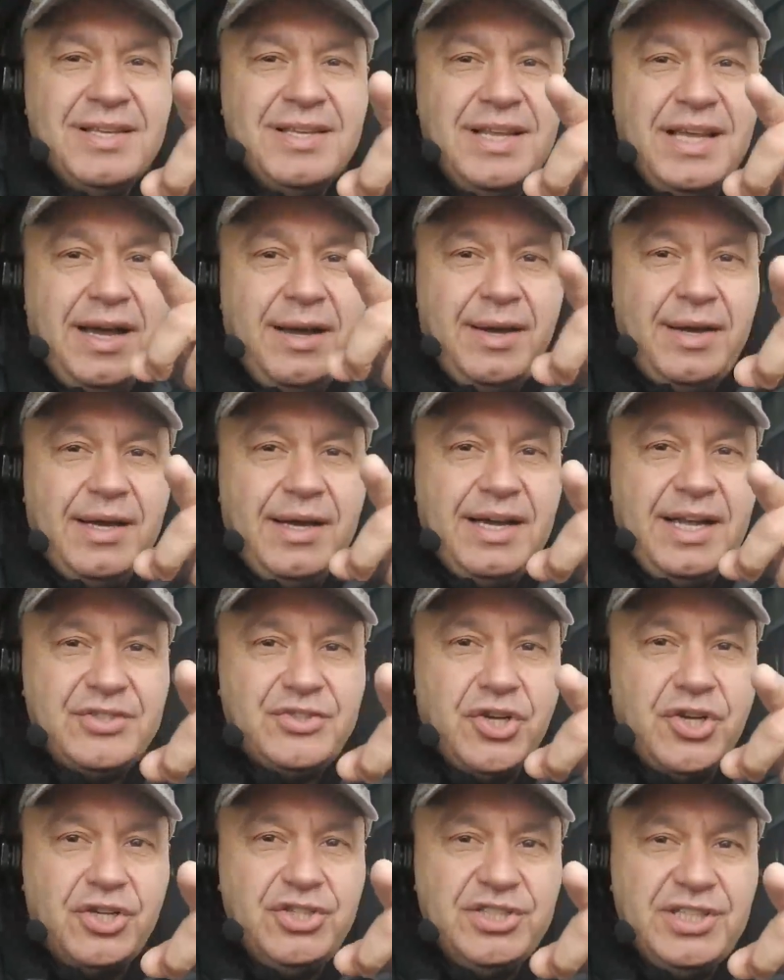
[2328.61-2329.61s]
I
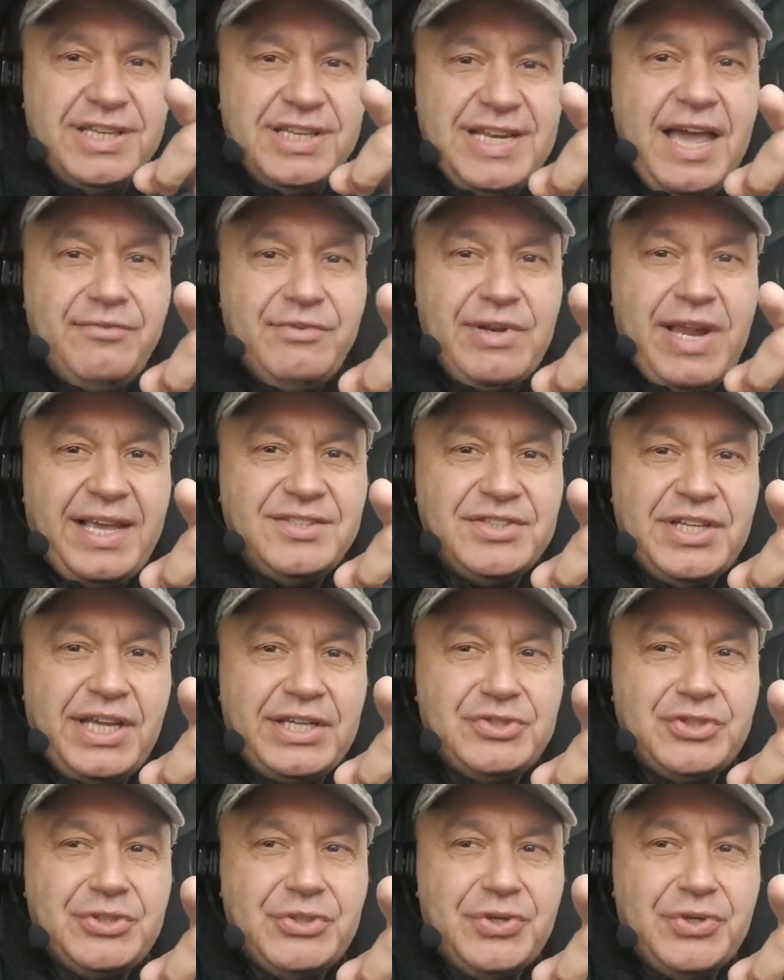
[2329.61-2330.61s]
saw you in the live last
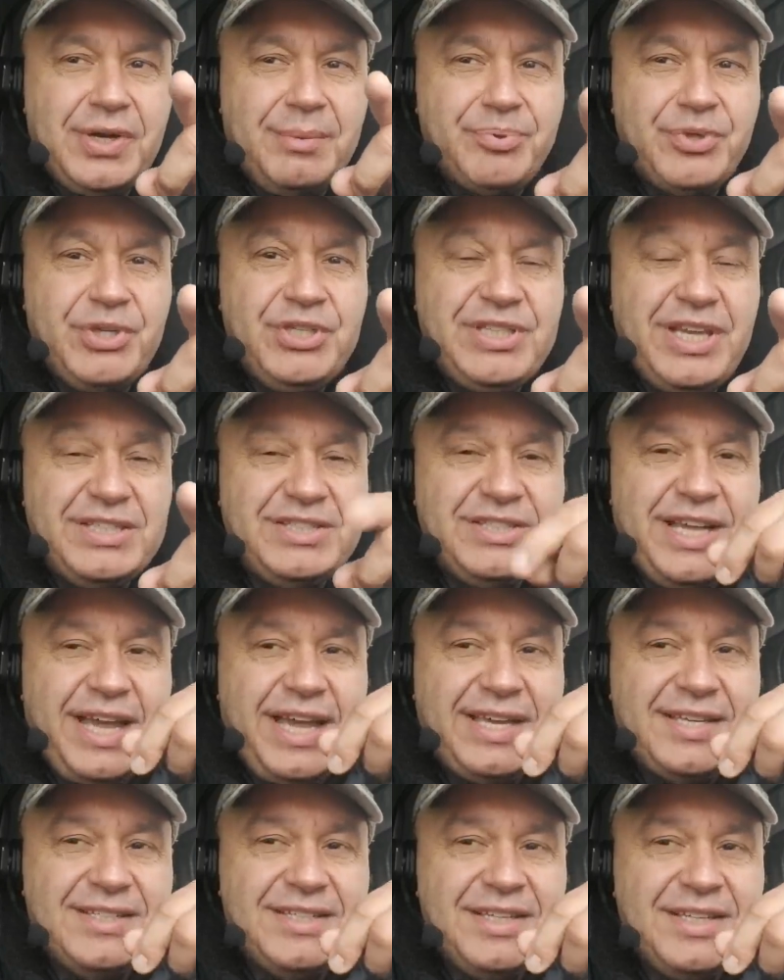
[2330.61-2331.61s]
night too. I appreciate
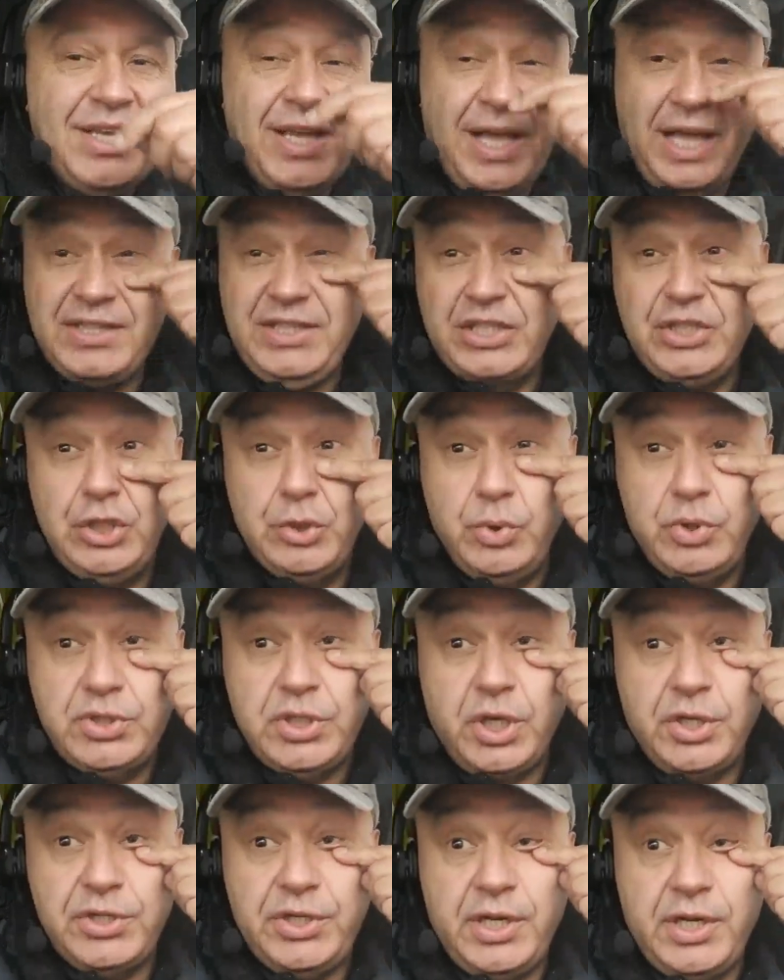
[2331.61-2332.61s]
that. I think it was
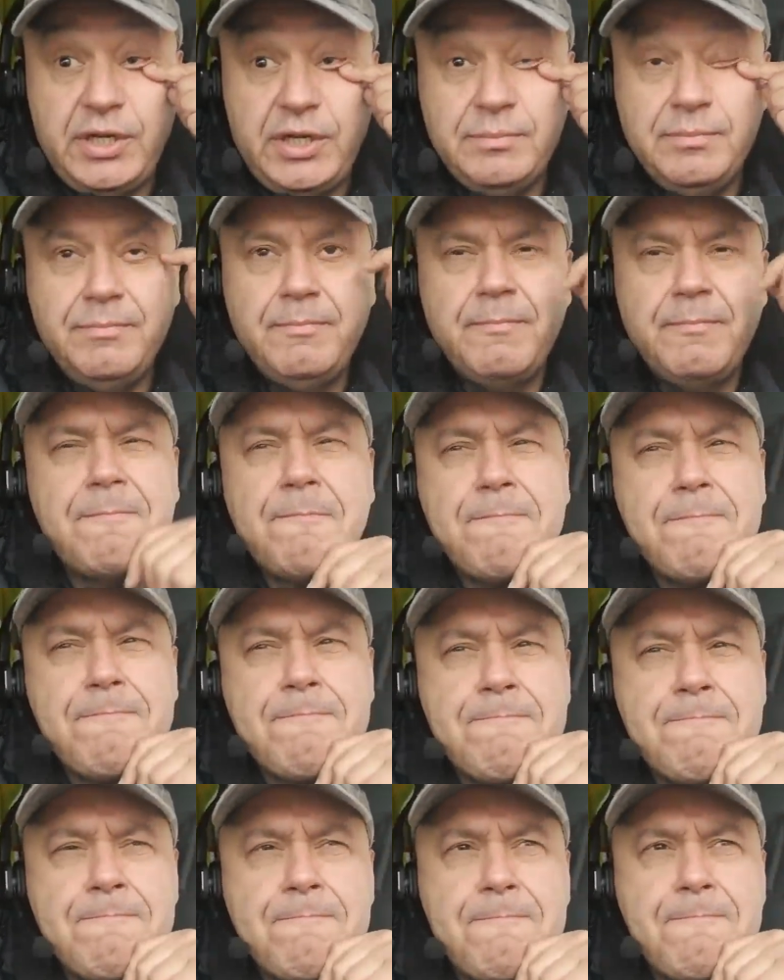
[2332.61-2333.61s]
on
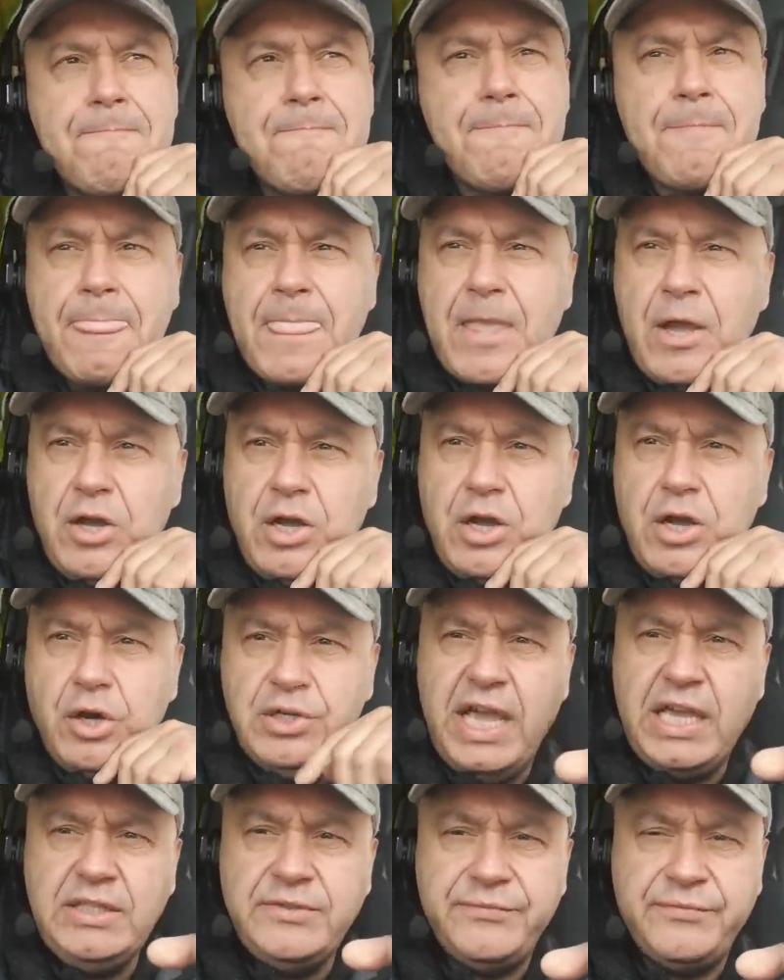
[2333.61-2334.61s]

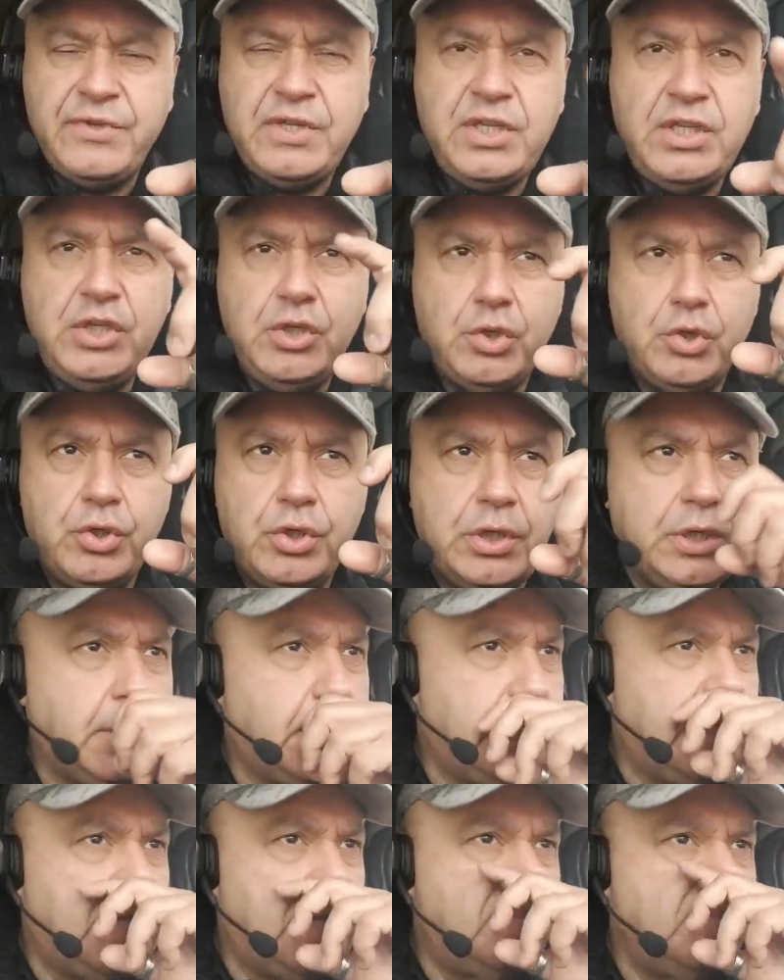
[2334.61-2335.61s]
Olay's feed or
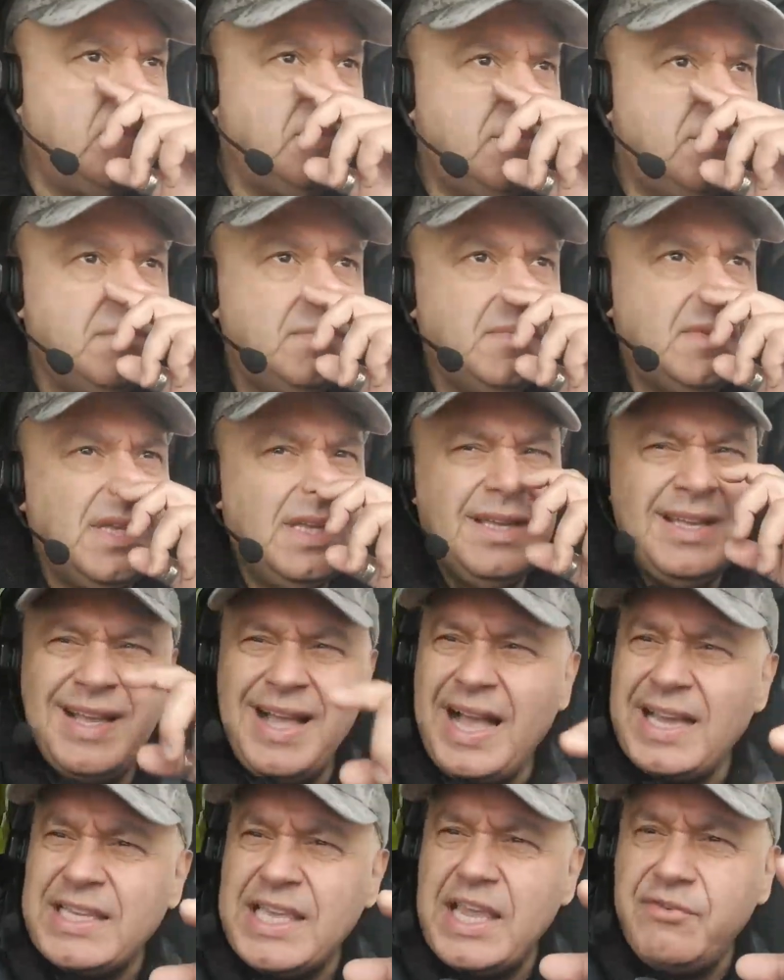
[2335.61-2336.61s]

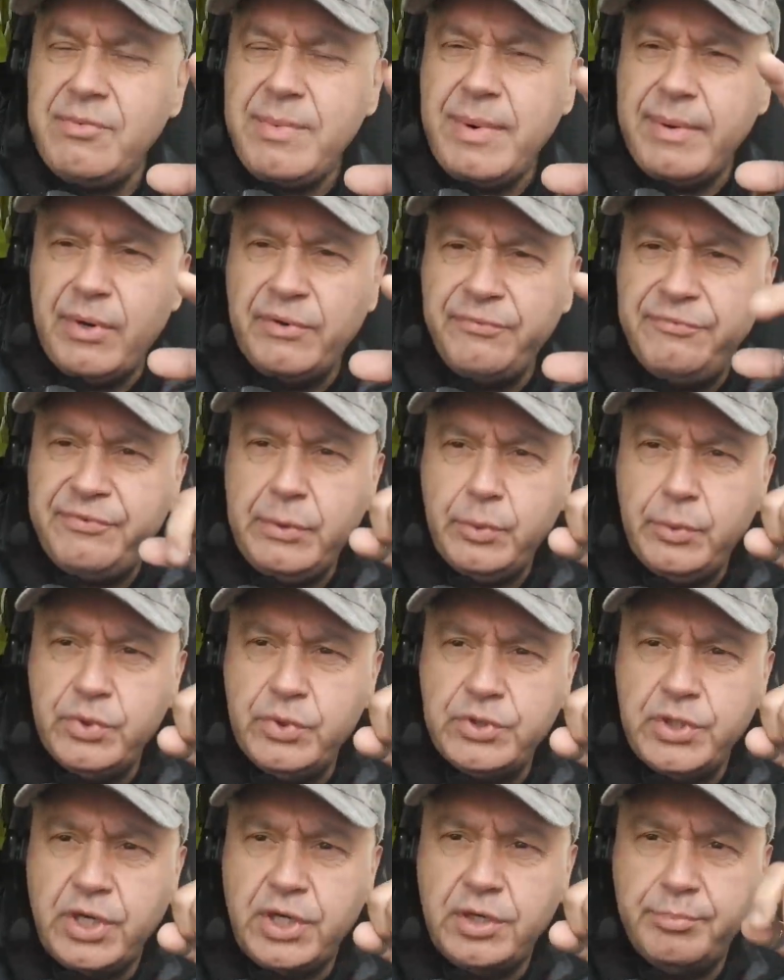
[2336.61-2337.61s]
I can't remember what feed it
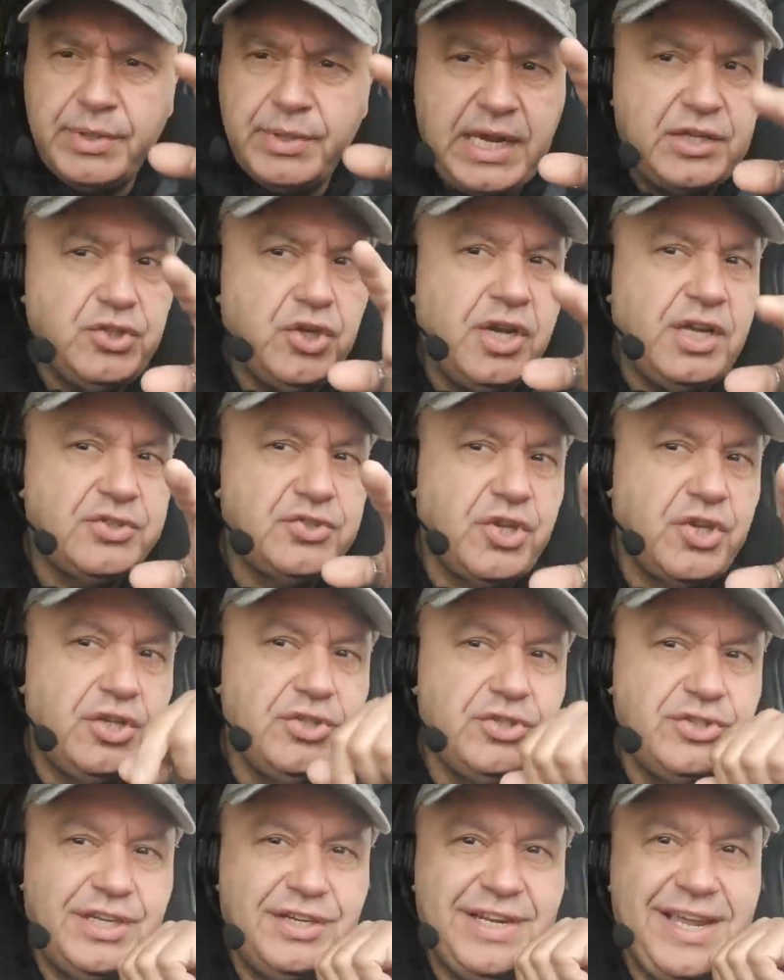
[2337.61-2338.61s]
was on, but I know I saw
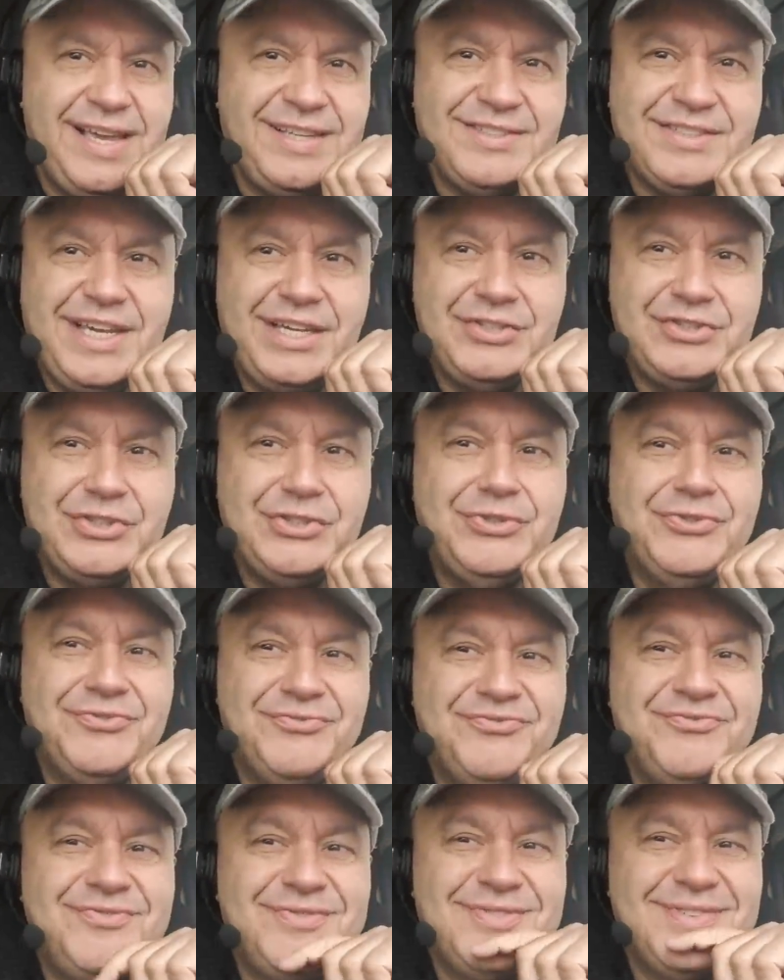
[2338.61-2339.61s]
you there last night too.
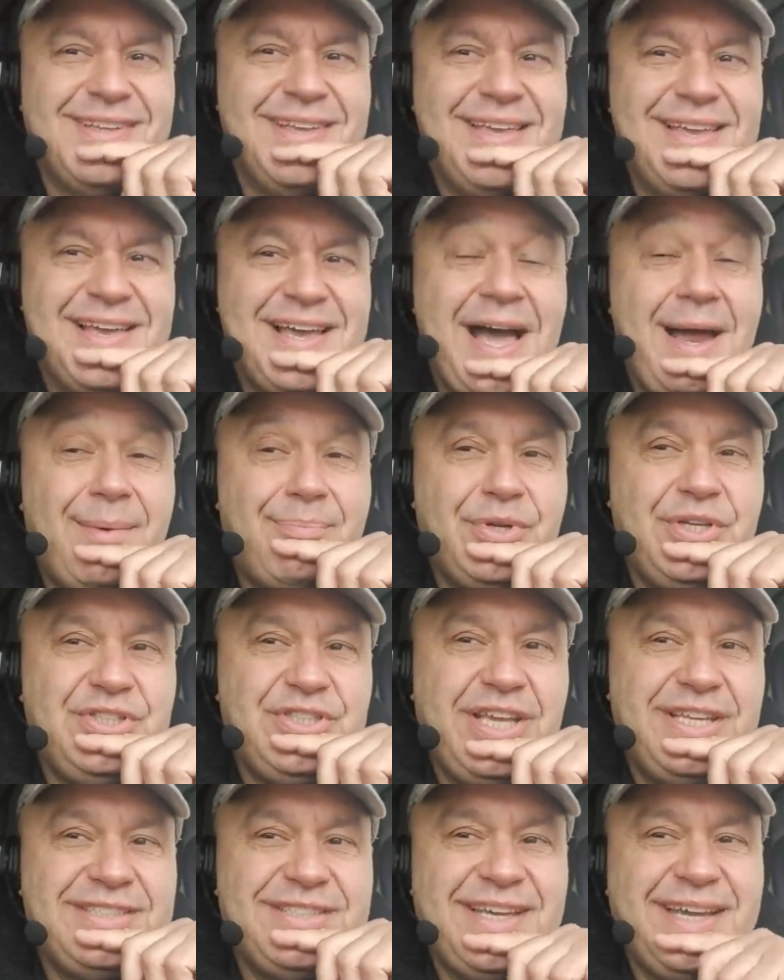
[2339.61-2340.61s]
I
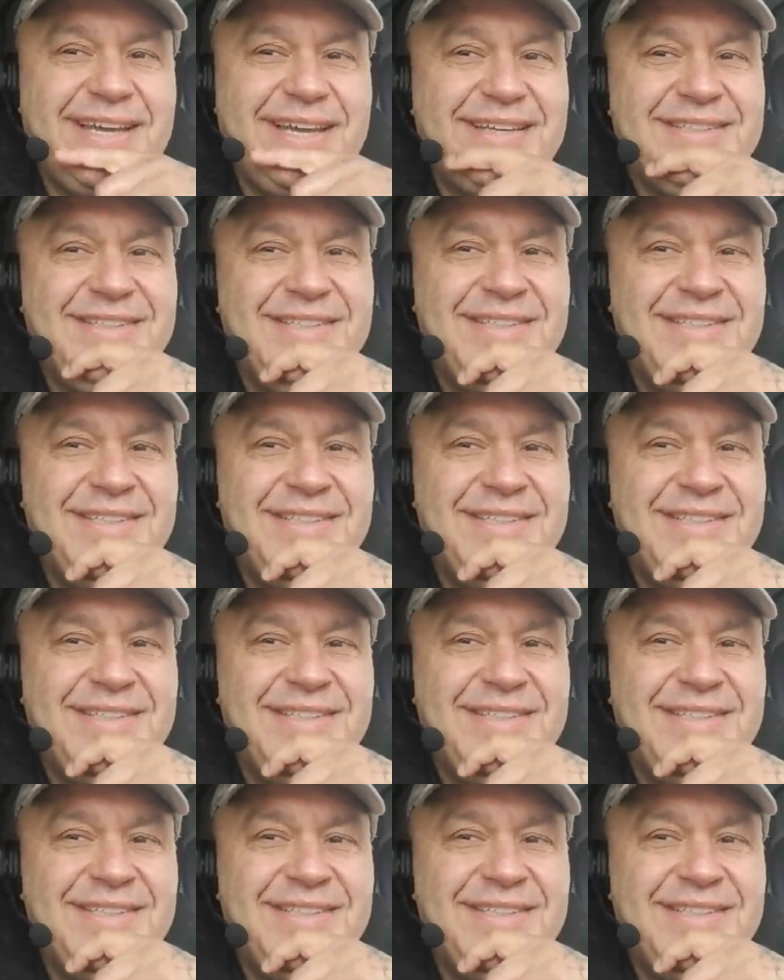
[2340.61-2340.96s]
appreciate that.